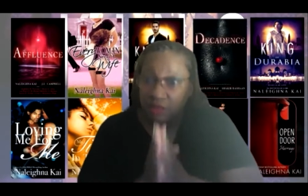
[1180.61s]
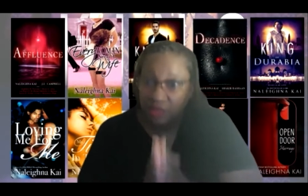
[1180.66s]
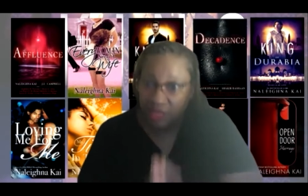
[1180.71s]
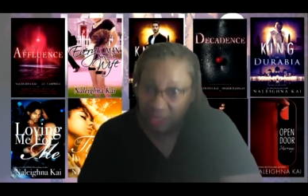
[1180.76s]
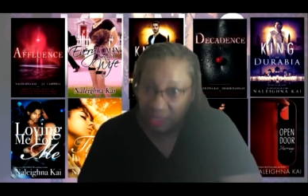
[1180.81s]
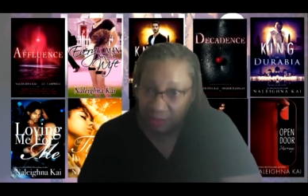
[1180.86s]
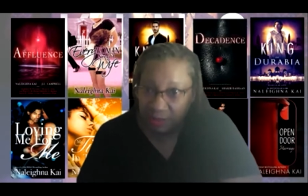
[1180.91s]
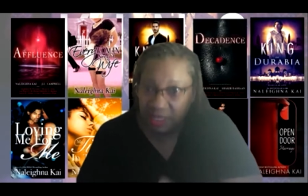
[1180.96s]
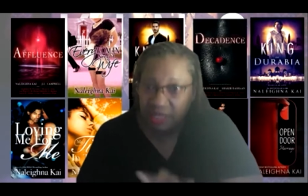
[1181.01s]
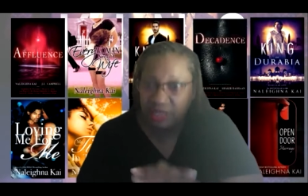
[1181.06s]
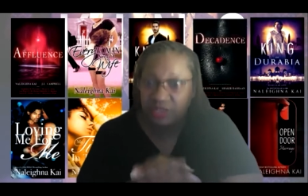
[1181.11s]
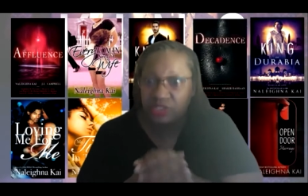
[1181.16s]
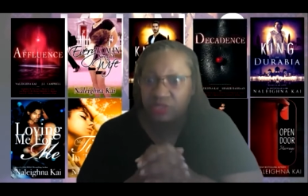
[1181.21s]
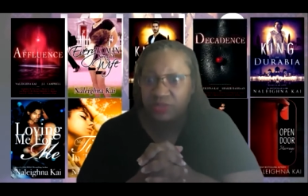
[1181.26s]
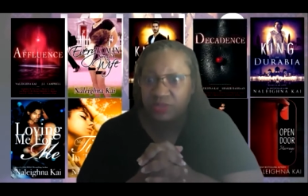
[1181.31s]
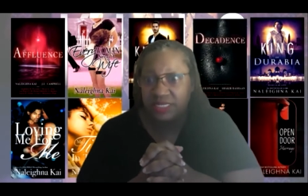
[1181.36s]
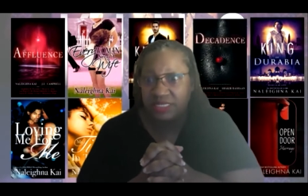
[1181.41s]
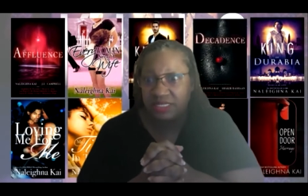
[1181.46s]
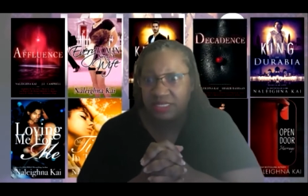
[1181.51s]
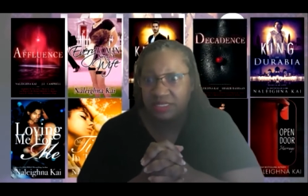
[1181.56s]
Email
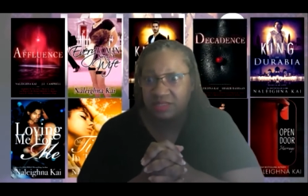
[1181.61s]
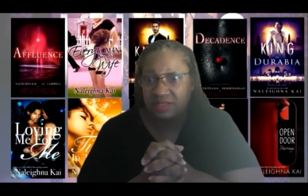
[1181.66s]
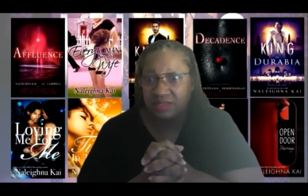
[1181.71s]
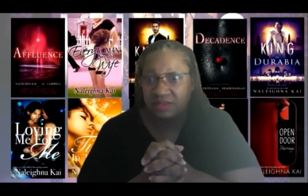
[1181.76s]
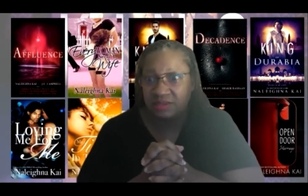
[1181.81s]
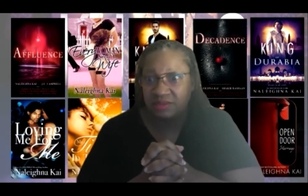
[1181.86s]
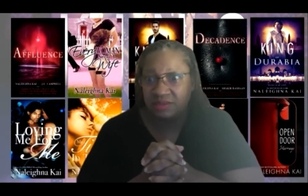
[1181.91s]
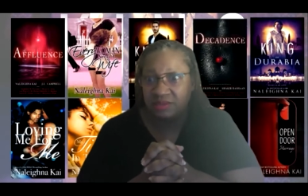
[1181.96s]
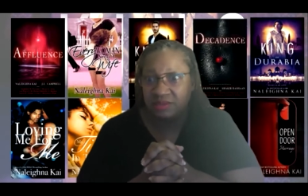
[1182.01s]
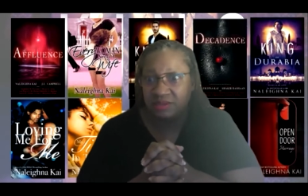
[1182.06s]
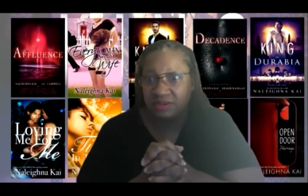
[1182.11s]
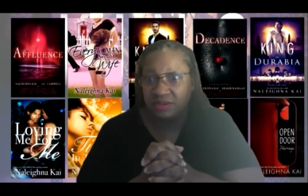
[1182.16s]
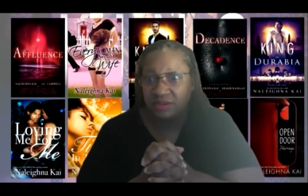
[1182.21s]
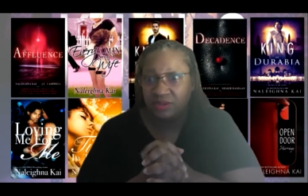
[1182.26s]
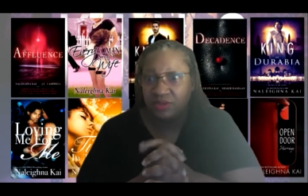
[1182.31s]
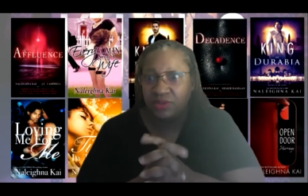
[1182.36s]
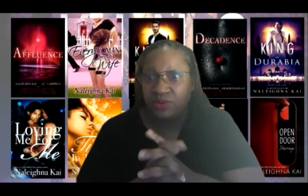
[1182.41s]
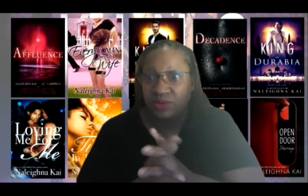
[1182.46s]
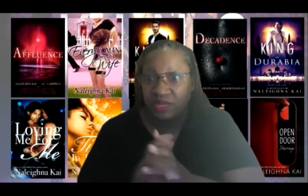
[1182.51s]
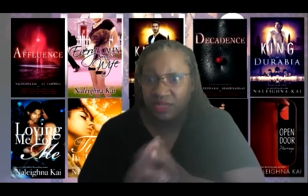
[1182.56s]
addresses,
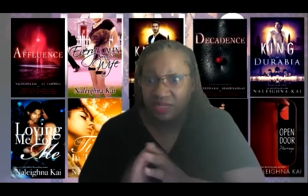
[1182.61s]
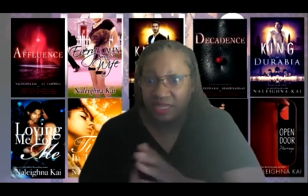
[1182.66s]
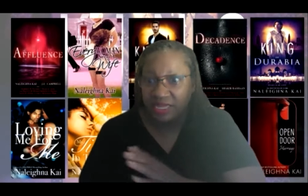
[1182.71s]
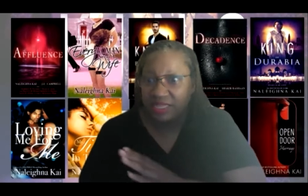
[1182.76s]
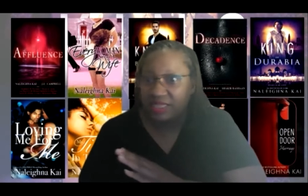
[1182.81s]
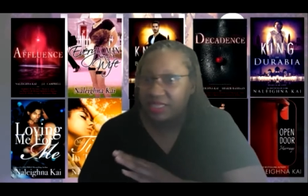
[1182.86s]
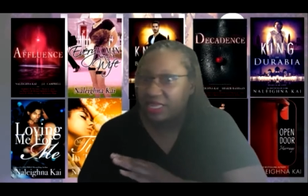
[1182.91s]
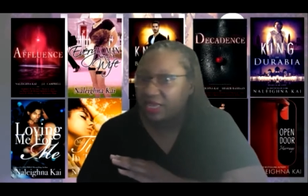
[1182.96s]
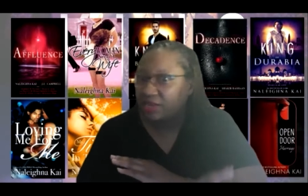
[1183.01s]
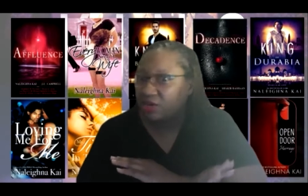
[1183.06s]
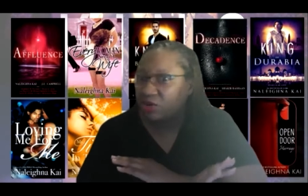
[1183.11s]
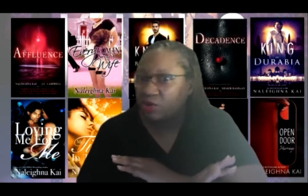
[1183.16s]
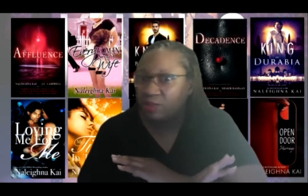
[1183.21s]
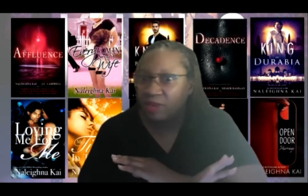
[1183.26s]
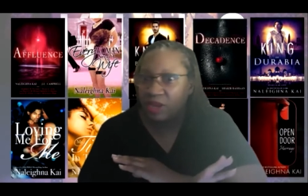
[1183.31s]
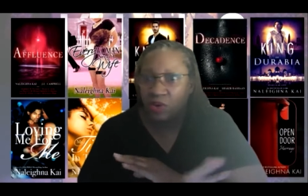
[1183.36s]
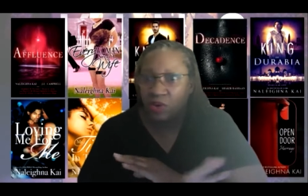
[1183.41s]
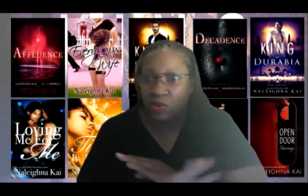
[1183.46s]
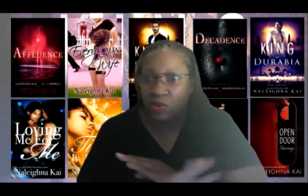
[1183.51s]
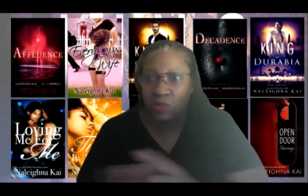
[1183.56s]
you collect that no
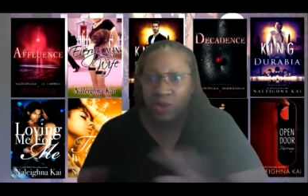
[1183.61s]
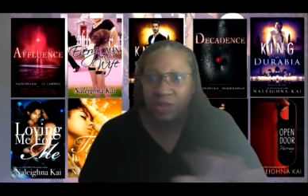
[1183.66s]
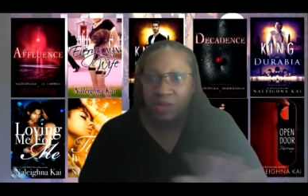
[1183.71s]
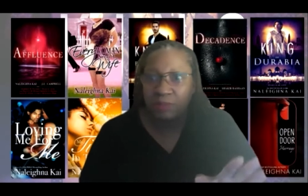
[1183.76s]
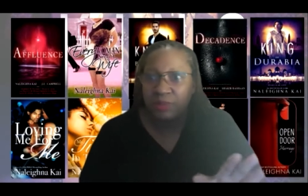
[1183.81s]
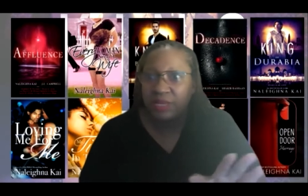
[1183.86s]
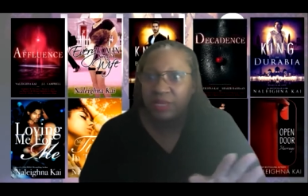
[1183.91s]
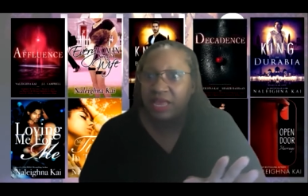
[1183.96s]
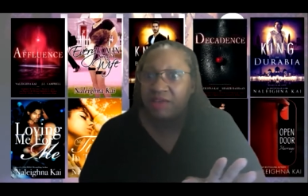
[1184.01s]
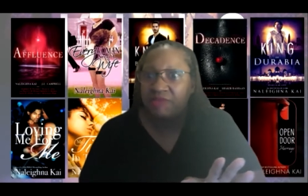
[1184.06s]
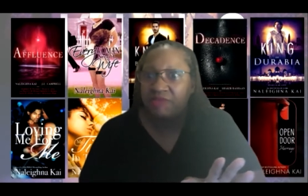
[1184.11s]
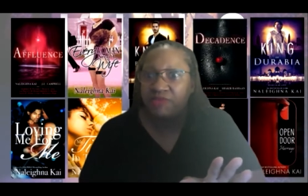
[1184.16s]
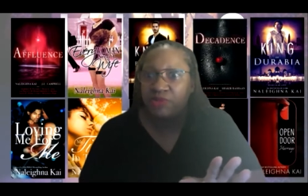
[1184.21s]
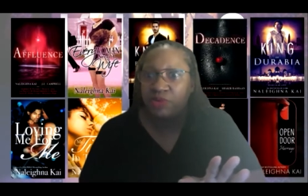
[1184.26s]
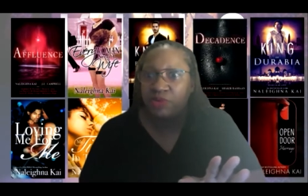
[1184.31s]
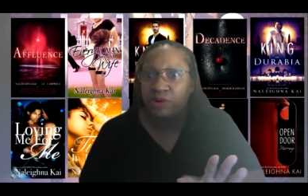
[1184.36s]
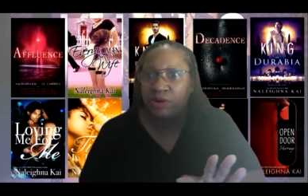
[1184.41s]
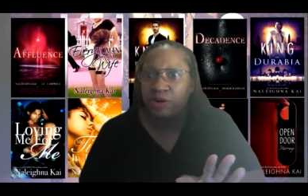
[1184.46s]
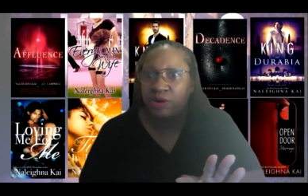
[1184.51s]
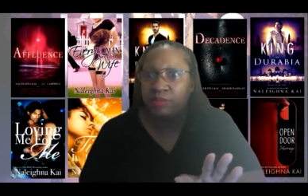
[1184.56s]
matter what
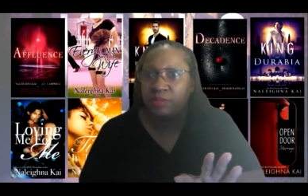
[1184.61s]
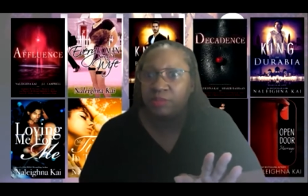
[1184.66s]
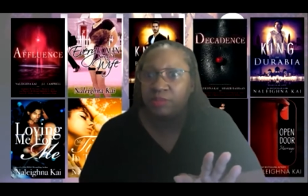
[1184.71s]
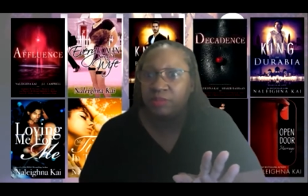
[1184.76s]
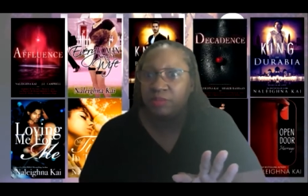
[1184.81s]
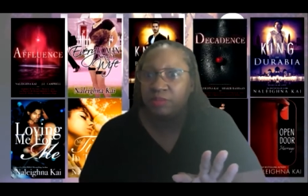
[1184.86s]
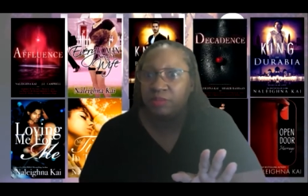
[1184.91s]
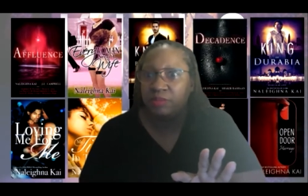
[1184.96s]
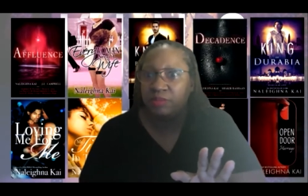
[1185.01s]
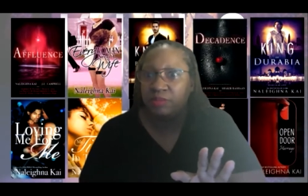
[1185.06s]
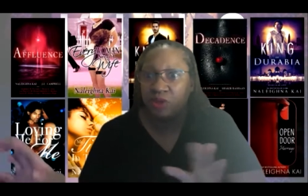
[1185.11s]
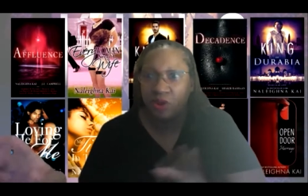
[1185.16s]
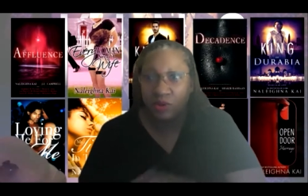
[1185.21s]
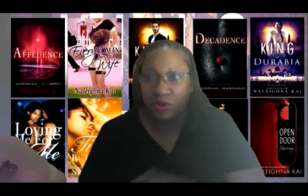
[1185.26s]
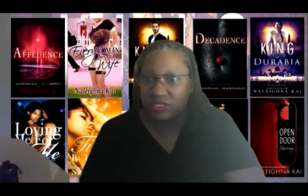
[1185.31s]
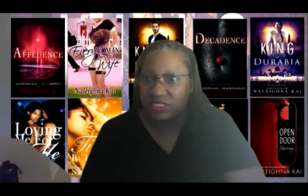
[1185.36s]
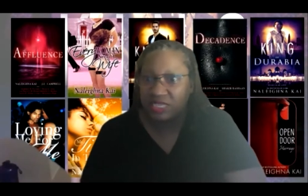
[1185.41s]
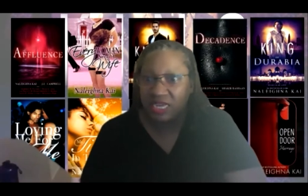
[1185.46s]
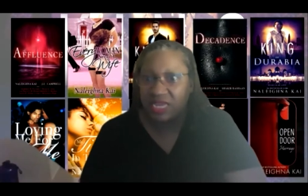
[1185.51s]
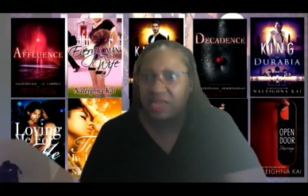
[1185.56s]
platform
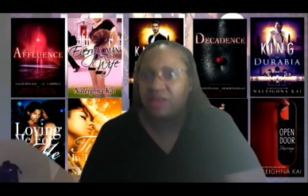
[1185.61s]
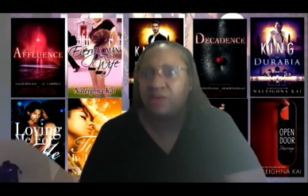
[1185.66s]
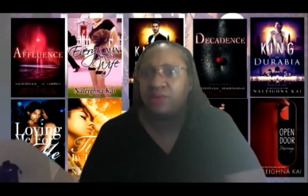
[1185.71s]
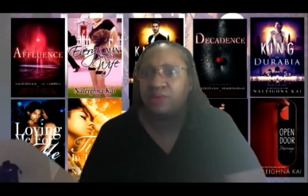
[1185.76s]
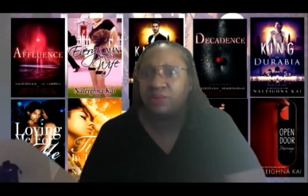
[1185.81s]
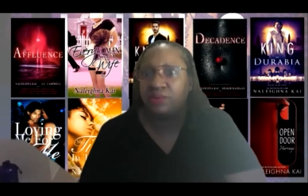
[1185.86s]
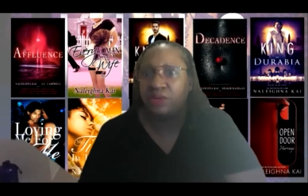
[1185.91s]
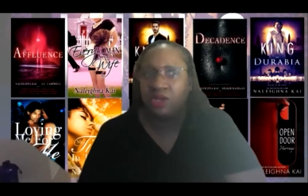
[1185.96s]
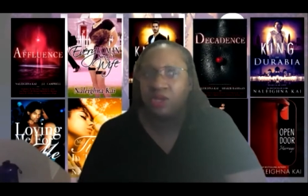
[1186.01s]
goes down,